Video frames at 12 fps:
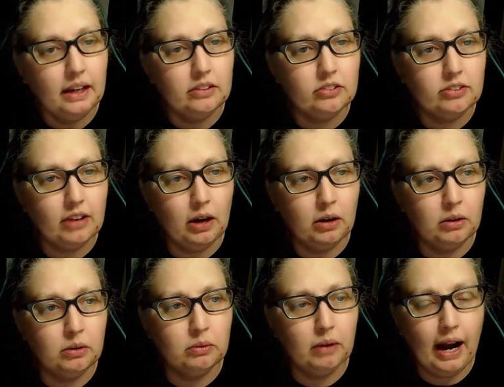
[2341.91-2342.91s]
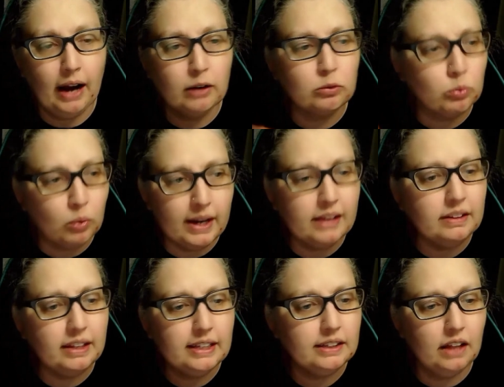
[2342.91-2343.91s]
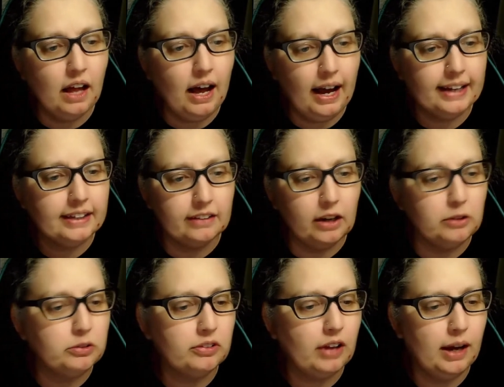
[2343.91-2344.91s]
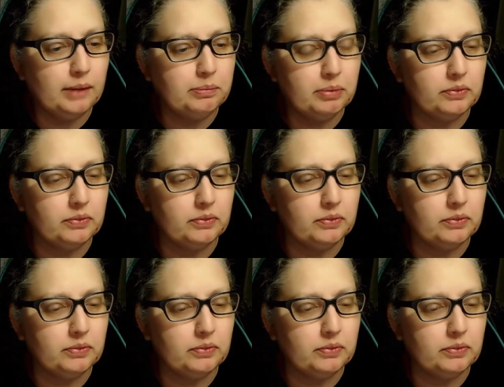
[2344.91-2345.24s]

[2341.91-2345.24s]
So I really like those type of